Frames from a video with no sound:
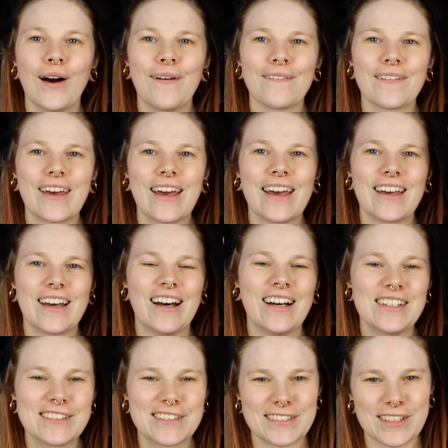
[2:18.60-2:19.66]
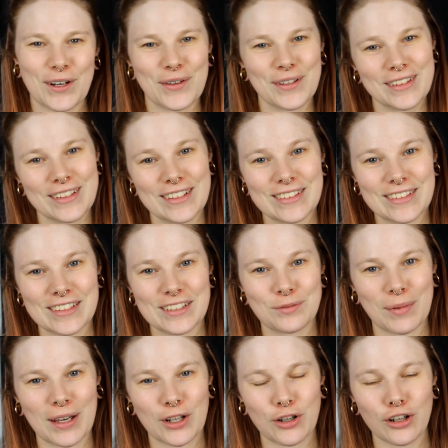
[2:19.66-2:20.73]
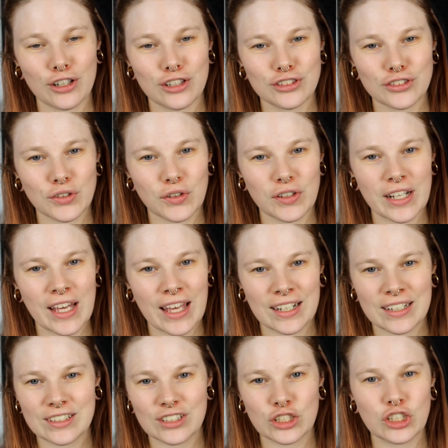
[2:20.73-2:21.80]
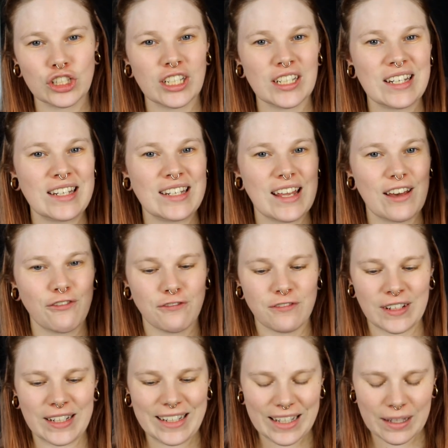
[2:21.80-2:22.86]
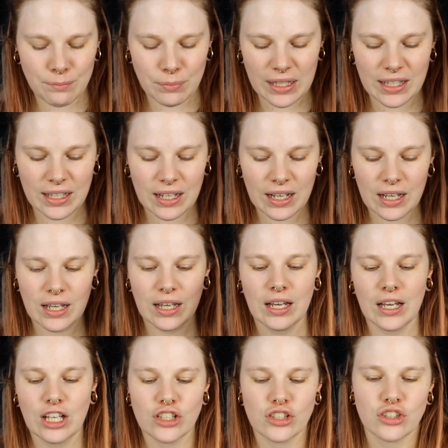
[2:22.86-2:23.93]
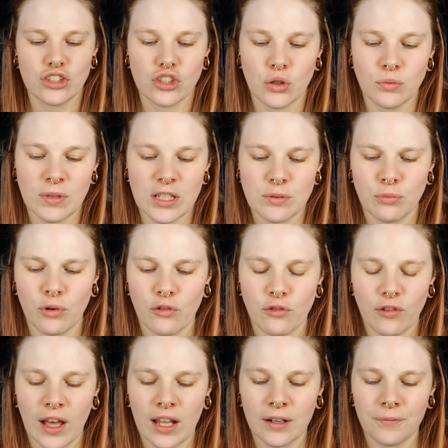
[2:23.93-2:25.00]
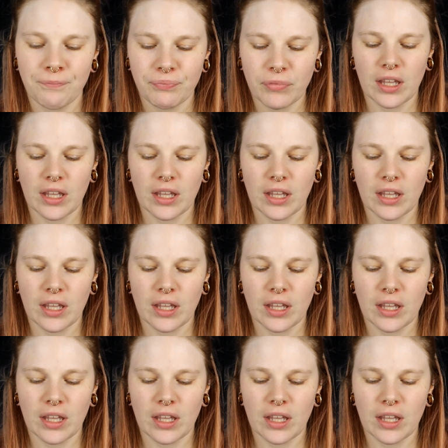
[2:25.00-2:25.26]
Okay, so this is my color story, and it could definitely be so much more fun.